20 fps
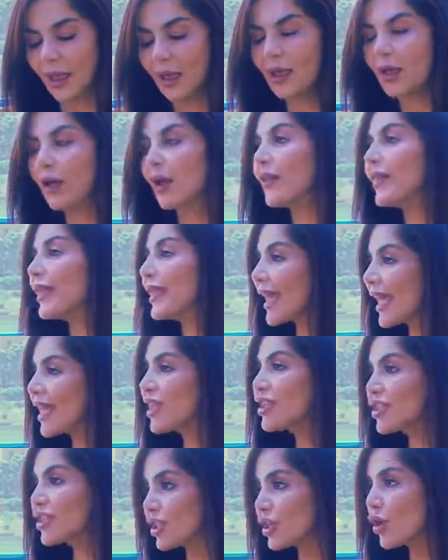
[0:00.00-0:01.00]
The
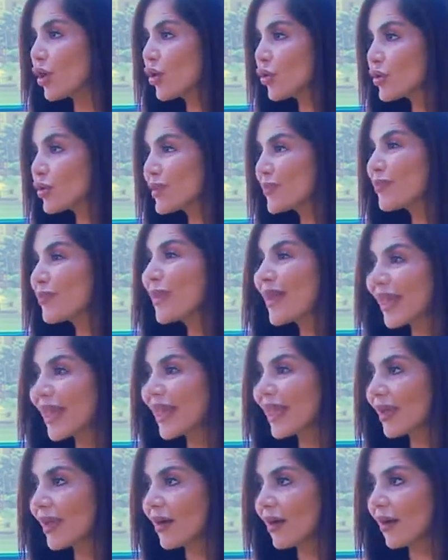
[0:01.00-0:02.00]
NGOs
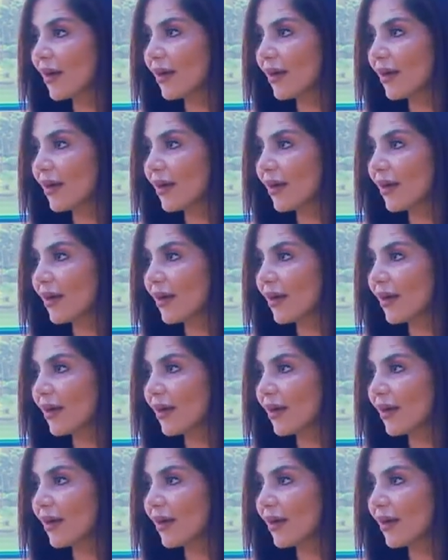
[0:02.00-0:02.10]
pay